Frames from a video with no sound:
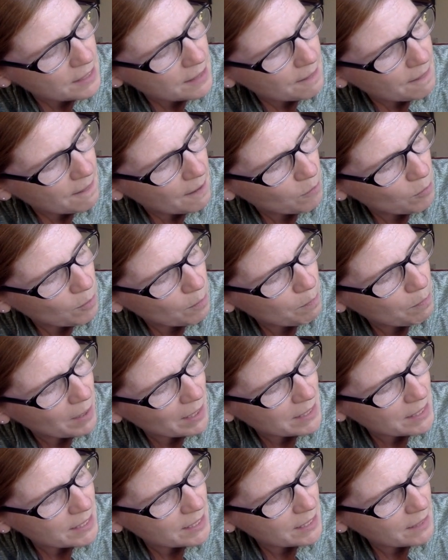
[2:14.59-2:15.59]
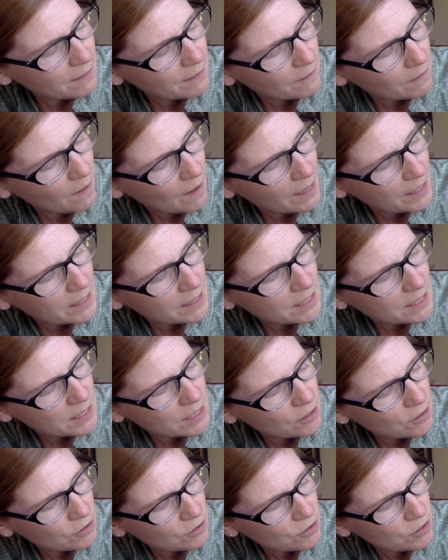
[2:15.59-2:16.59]
They were buzzing in the lions'
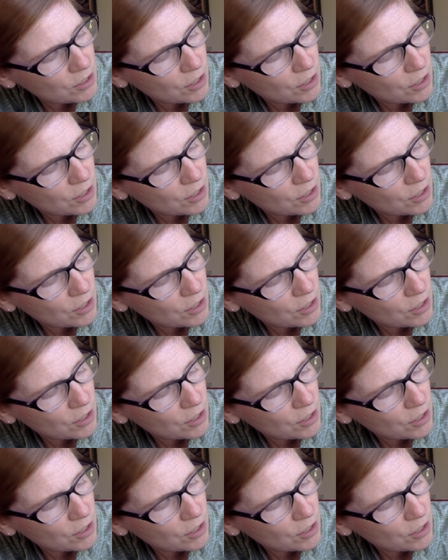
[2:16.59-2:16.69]
ears